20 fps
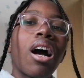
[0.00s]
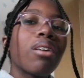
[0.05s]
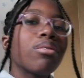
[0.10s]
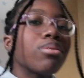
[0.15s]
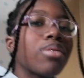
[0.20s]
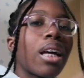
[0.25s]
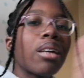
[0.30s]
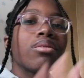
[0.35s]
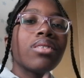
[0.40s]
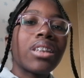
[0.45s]

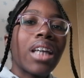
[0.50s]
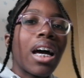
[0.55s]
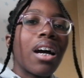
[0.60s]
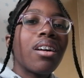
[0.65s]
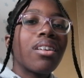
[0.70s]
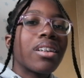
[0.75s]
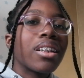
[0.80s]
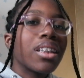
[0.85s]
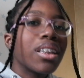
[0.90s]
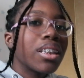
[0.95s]
I'm
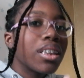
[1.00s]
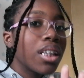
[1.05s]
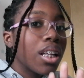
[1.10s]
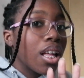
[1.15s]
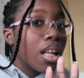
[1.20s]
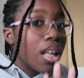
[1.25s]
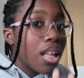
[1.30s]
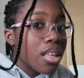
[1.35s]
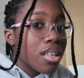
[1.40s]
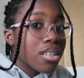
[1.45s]
sorry.
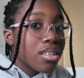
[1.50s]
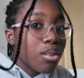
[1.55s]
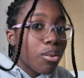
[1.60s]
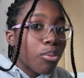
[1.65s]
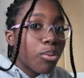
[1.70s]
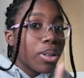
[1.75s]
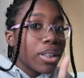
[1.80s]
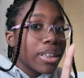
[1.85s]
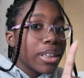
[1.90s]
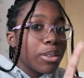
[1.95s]
So
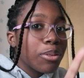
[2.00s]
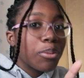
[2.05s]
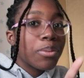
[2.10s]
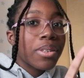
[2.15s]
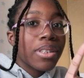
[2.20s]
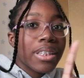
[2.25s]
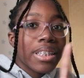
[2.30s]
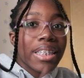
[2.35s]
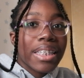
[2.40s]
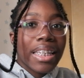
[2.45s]
what you
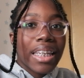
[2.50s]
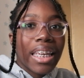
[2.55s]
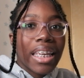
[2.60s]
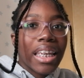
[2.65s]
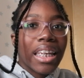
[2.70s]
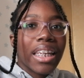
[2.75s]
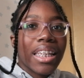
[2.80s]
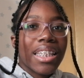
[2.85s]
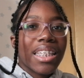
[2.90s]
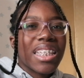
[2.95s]
will
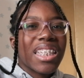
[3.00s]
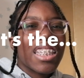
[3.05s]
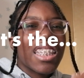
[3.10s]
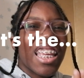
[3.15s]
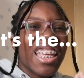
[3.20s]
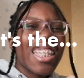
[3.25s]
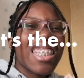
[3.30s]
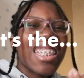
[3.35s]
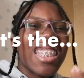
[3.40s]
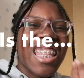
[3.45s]
see, it's
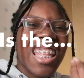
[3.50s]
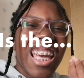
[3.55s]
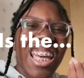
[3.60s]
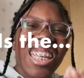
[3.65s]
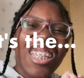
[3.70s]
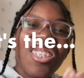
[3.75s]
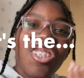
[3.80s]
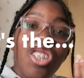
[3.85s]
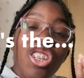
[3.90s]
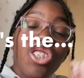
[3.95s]

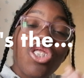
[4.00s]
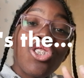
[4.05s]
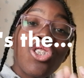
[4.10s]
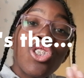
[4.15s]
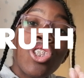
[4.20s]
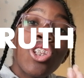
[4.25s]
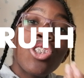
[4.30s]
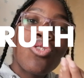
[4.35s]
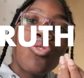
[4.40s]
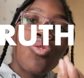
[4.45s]

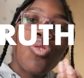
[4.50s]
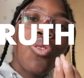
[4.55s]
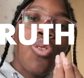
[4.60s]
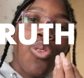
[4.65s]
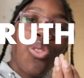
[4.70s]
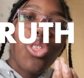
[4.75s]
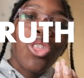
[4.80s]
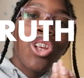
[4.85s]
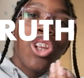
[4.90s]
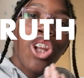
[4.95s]
the
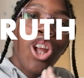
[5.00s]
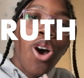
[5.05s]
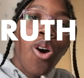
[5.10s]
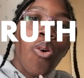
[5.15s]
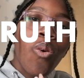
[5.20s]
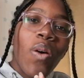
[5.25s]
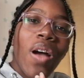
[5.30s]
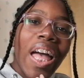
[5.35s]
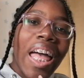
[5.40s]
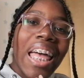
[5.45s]
truth, you
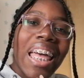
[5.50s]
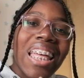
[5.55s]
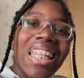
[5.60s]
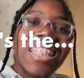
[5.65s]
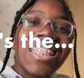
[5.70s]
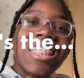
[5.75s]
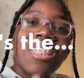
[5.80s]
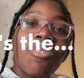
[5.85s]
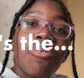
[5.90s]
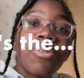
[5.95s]
know?
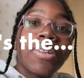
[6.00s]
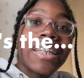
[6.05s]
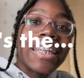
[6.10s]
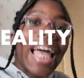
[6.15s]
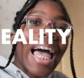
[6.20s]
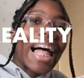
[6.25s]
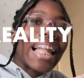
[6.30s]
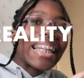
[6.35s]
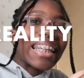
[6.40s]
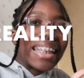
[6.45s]
It's the
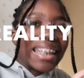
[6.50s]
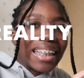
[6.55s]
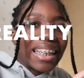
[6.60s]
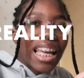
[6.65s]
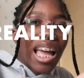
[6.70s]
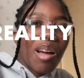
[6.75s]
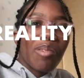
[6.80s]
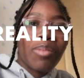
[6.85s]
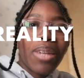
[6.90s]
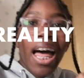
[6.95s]

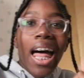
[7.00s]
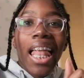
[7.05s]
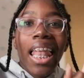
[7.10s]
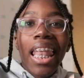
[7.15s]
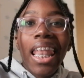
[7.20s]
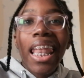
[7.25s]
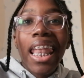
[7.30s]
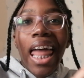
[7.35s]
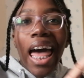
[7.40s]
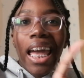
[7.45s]
reality. I'm not
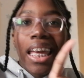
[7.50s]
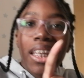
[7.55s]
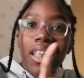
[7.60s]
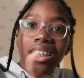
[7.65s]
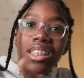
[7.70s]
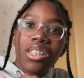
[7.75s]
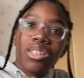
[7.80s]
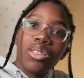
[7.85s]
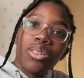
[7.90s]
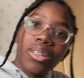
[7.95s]

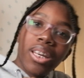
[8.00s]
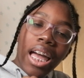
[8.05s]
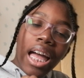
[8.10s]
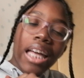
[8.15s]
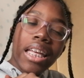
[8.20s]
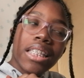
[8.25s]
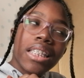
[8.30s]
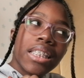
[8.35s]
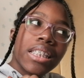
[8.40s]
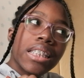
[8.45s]
lying to you
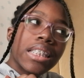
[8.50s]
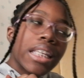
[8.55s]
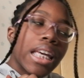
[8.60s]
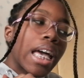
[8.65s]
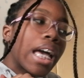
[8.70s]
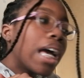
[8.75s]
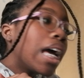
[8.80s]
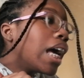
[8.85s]
guys.